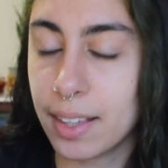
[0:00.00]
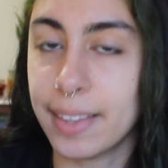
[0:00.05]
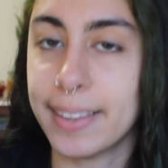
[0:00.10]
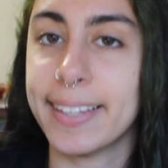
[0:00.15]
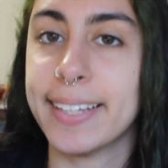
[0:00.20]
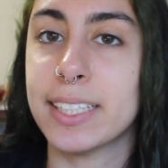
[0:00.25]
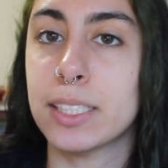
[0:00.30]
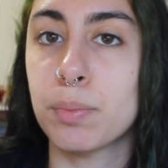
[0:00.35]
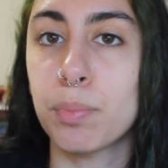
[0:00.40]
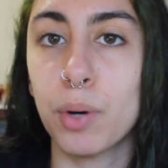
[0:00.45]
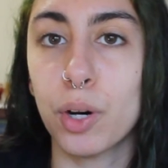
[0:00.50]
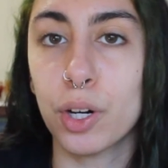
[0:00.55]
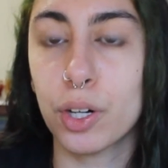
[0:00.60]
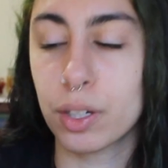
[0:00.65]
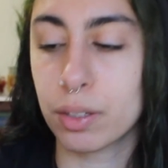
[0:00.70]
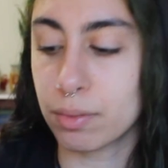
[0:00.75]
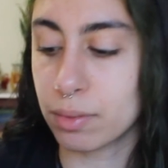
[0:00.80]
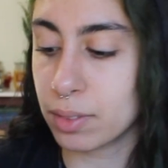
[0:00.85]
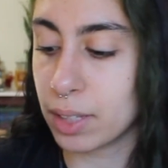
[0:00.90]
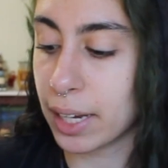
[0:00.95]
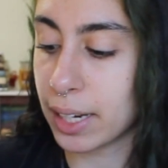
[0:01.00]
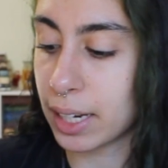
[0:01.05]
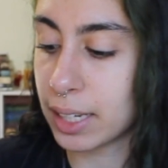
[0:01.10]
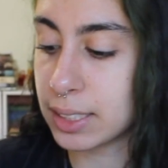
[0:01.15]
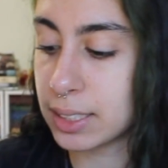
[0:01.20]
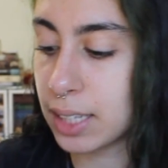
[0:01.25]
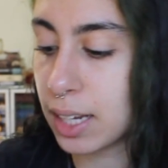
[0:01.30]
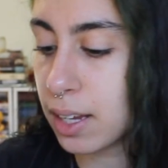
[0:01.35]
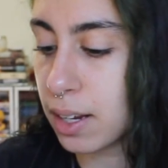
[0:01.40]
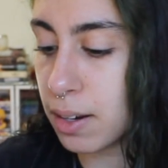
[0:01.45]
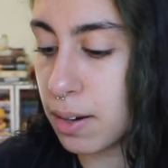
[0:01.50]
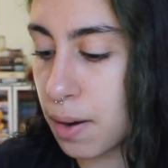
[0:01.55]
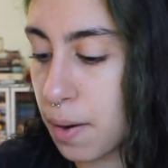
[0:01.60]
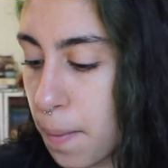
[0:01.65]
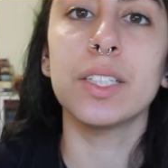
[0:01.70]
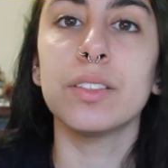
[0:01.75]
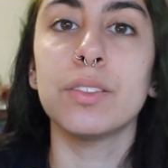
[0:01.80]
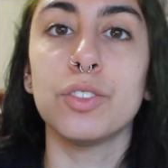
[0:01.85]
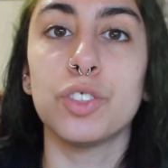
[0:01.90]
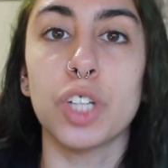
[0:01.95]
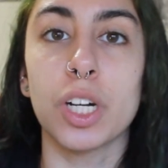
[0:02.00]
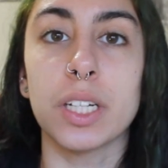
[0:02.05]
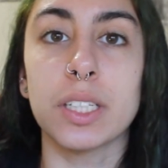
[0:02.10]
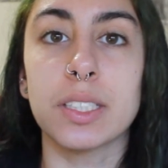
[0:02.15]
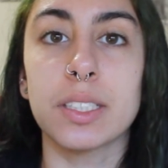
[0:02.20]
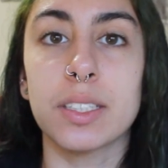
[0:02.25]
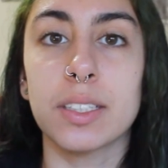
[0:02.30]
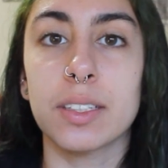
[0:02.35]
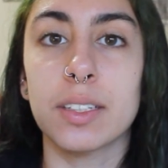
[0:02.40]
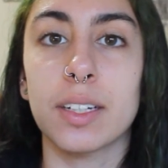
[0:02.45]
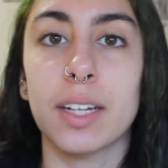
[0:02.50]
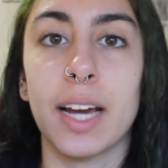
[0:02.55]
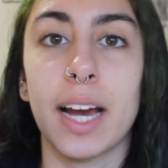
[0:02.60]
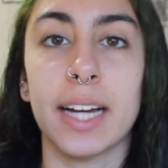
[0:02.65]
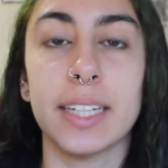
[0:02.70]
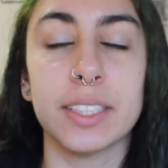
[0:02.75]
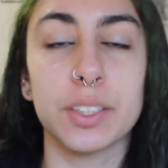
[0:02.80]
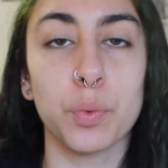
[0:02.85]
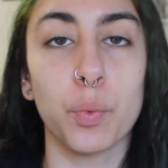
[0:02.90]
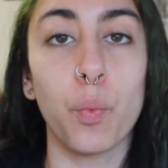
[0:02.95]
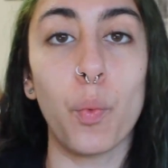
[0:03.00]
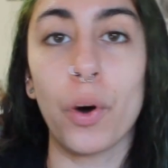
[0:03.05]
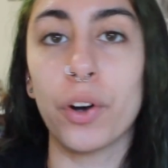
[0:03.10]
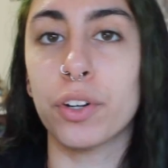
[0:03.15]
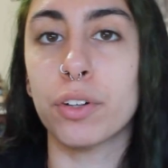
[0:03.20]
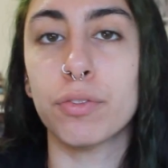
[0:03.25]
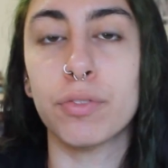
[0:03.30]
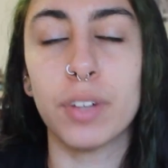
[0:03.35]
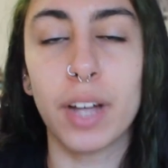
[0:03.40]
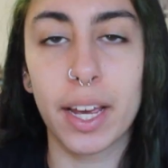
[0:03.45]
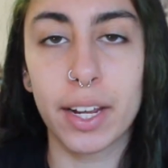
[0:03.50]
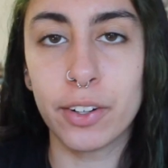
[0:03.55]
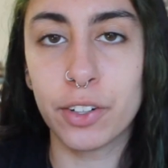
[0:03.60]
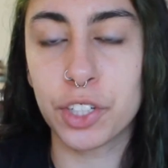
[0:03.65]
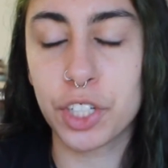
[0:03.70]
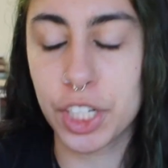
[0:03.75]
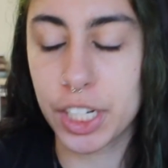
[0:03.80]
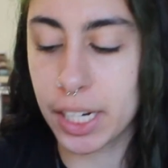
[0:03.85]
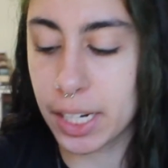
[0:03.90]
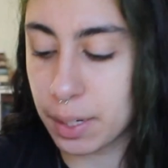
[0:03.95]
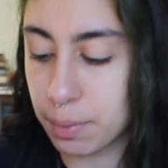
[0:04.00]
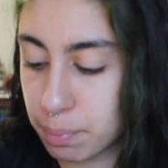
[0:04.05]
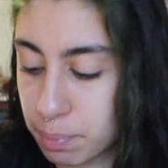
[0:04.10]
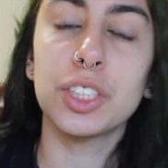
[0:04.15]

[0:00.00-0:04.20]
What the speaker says: this book, like I said, just has wonderful energy.